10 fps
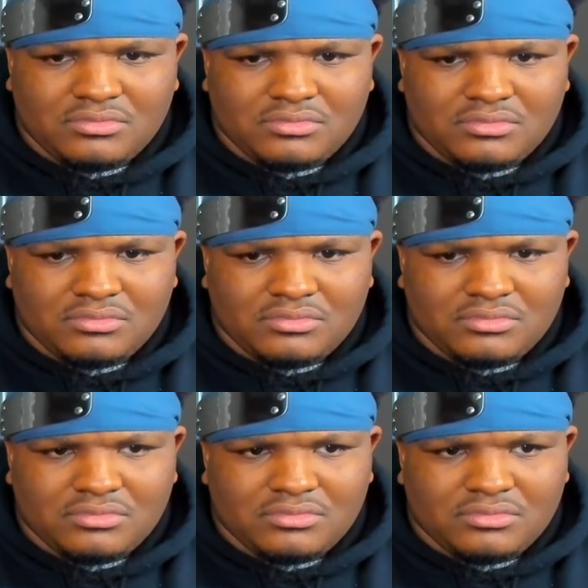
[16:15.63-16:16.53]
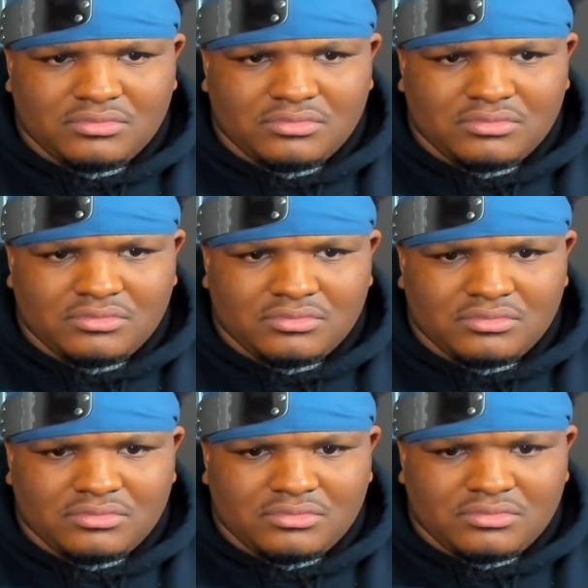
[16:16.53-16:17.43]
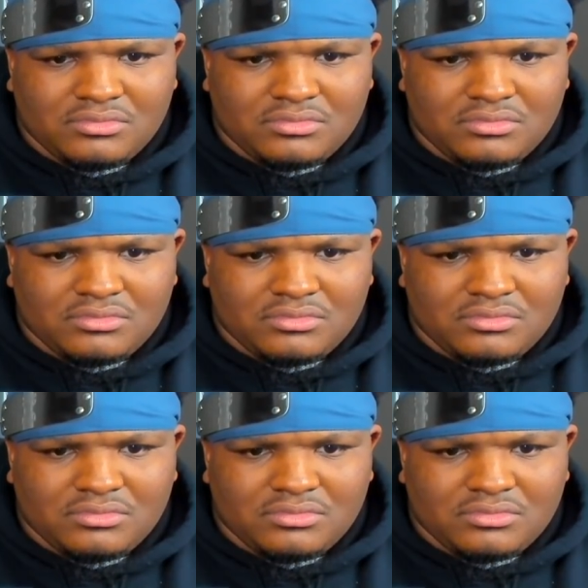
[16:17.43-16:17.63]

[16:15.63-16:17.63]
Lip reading: The person shown says nothing.